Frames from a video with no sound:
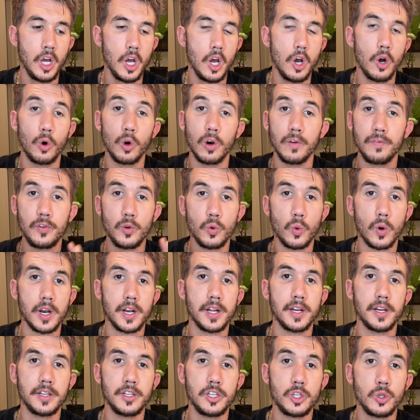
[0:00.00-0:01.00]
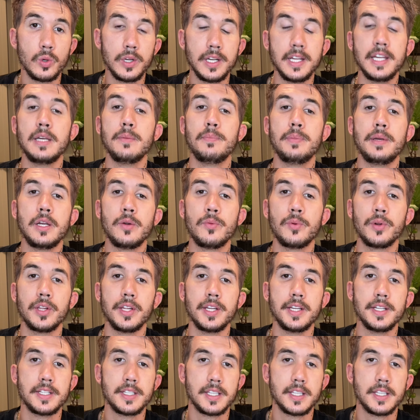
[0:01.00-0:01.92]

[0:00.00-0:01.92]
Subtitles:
or if you want to do an EP release,